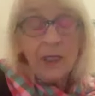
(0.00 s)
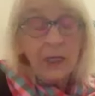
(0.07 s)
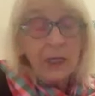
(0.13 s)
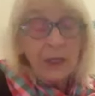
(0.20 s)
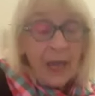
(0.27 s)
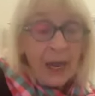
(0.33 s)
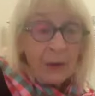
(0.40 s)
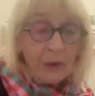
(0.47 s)

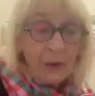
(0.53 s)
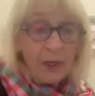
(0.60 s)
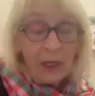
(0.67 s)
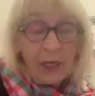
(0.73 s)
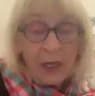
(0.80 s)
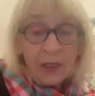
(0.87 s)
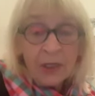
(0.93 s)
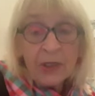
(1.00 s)
did that with
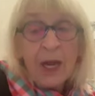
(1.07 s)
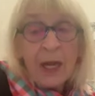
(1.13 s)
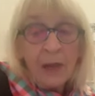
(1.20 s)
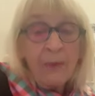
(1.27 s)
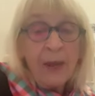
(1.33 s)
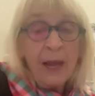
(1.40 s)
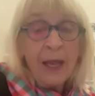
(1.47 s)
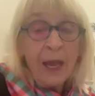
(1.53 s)
the Australian
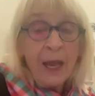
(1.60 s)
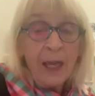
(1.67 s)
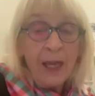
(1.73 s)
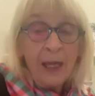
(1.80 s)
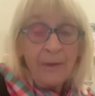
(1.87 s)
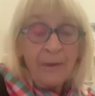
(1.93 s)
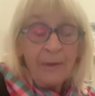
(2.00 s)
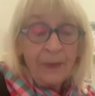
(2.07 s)

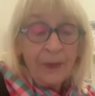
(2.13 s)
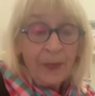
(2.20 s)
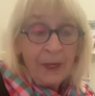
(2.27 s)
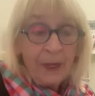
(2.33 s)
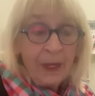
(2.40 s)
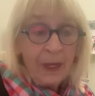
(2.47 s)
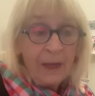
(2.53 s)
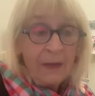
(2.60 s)
Ballet,
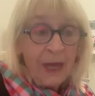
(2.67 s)
and